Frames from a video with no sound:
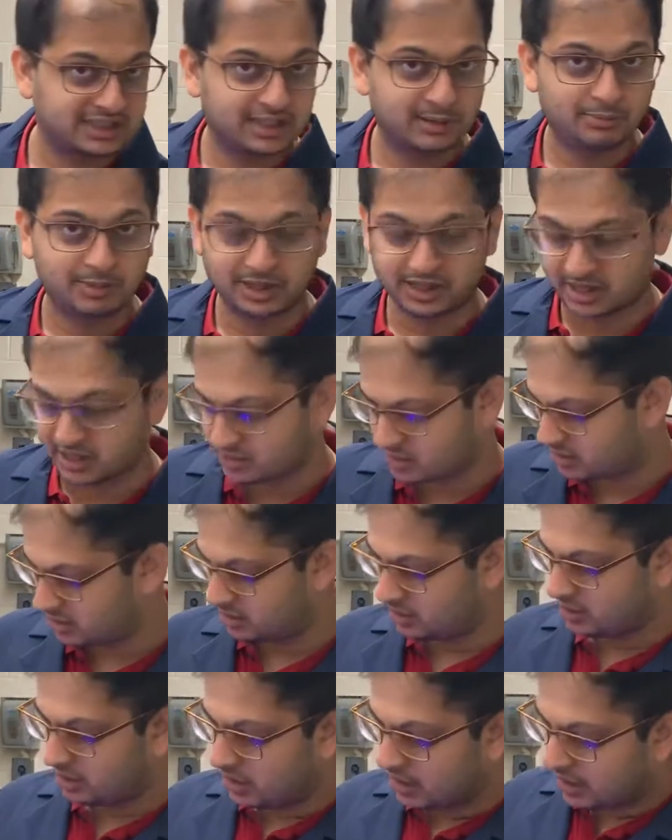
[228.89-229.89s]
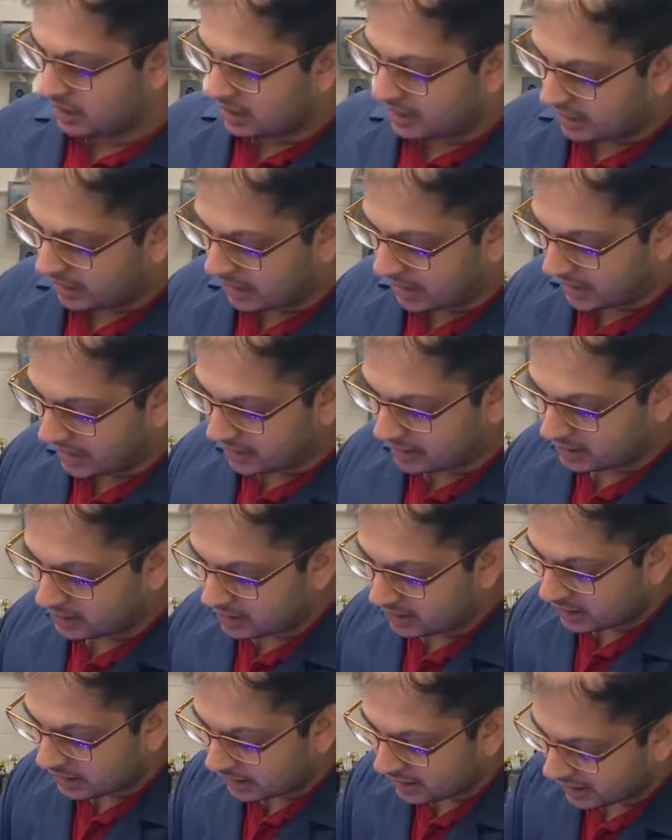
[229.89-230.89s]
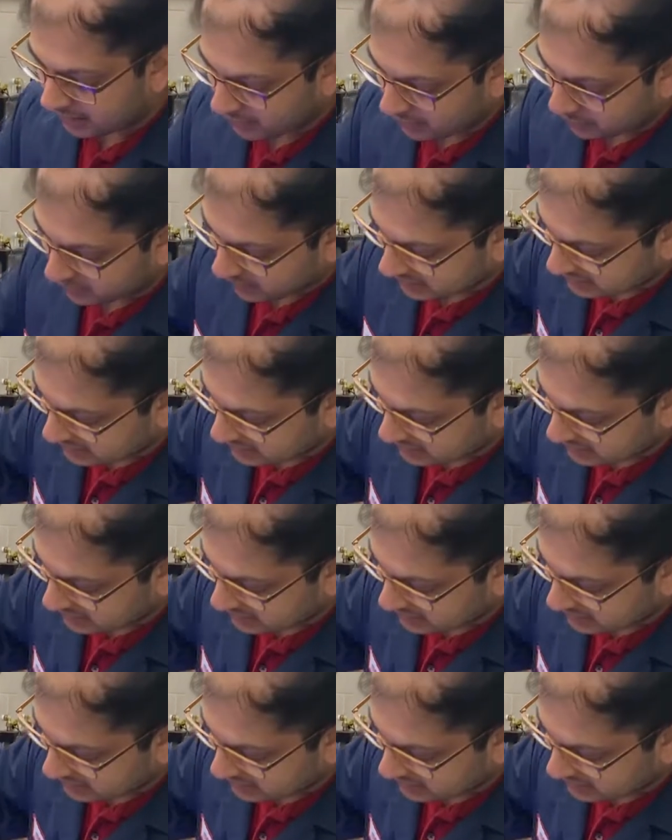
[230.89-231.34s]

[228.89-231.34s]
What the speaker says: application. And here you can